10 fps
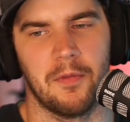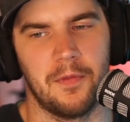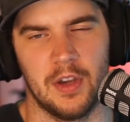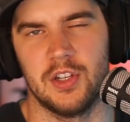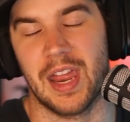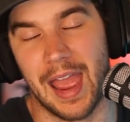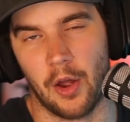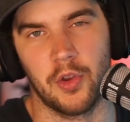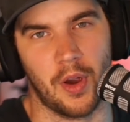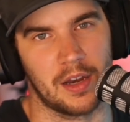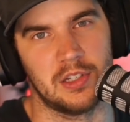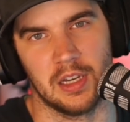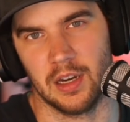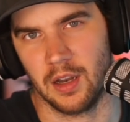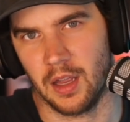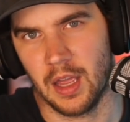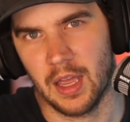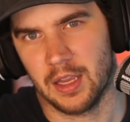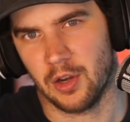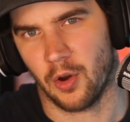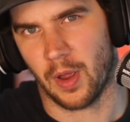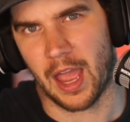finished how you're actually going to,